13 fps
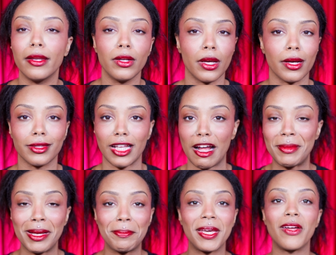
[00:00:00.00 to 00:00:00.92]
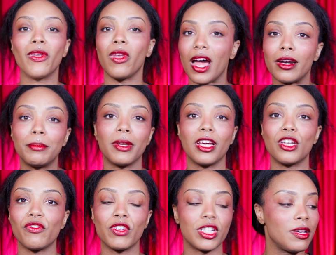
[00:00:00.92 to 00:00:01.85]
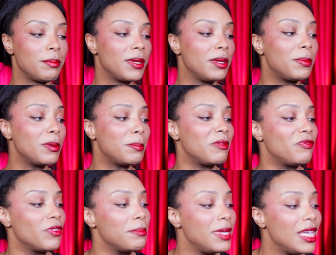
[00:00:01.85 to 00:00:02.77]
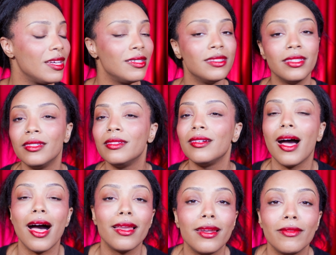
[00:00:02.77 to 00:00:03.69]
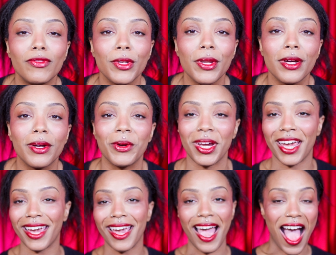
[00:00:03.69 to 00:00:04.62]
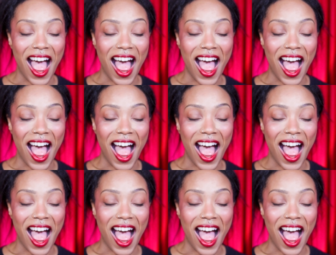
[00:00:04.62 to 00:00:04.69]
And look, that might be a lot of blush for some people, but for me, I love the look, okay?